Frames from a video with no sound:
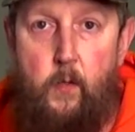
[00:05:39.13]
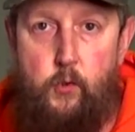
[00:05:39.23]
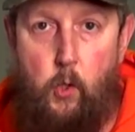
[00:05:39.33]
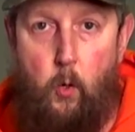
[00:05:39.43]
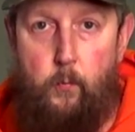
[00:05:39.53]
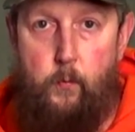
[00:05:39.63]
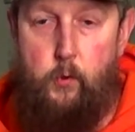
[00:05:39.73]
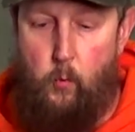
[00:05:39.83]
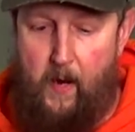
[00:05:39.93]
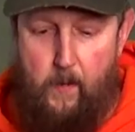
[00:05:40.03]
So
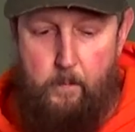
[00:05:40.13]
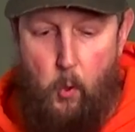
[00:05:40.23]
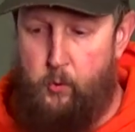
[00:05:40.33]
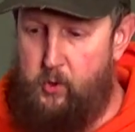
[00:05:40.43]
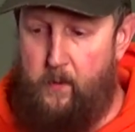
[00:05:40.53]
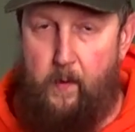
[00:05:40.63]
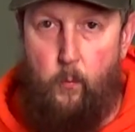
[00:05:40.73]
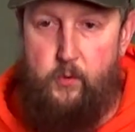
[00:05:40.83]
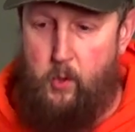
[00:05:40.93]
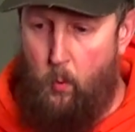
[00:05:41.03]
you had motion
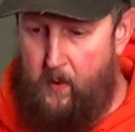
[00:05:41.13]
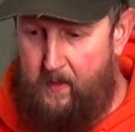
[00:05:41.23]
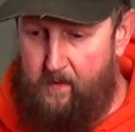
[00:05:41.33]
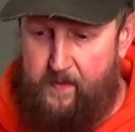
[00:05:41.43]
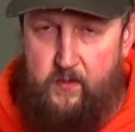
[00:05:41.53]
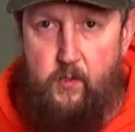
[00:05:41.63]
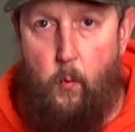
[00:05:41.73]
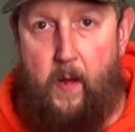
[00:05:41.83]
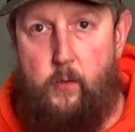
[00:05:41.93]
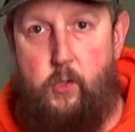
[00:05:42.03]
that was going in this
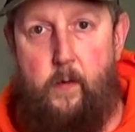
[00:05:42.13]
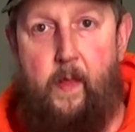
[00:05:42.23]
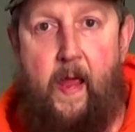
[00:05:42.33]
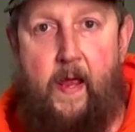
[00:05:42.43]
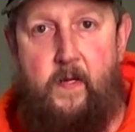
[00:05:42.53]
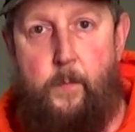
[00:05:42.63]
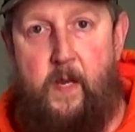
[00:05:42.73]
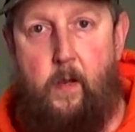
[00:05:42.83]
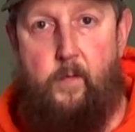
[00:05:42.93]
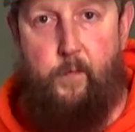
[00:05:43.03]
direction that had to
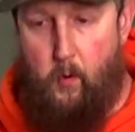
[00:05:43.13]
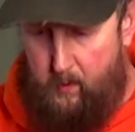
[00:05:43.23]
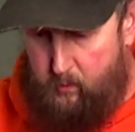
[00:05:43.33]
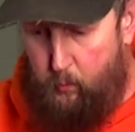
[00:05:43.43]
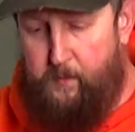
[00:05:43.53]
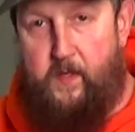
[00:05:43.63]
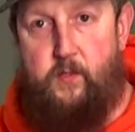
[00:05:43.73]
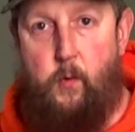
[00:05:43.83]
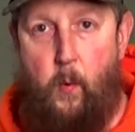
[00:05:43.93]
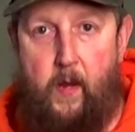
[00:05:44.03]
be converted to this
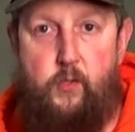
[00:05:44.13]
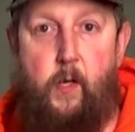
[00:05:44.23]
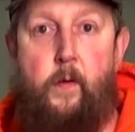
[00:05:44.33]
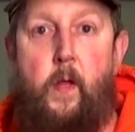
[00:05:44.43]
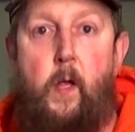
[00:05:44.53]
direction.